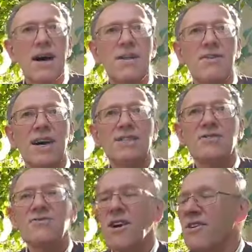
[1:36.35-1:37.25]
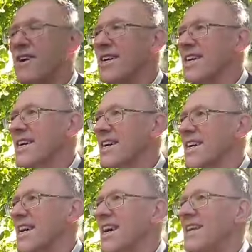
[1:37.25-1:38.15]
and thus growing
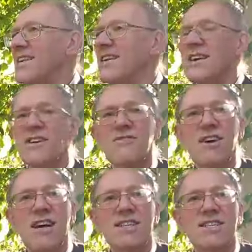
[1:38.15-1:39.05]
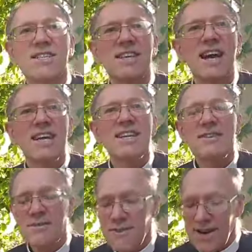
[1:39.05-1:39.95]
in grace and
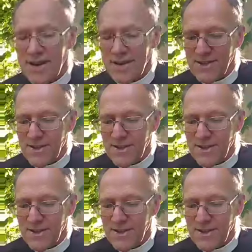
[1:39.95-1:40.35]
in faith.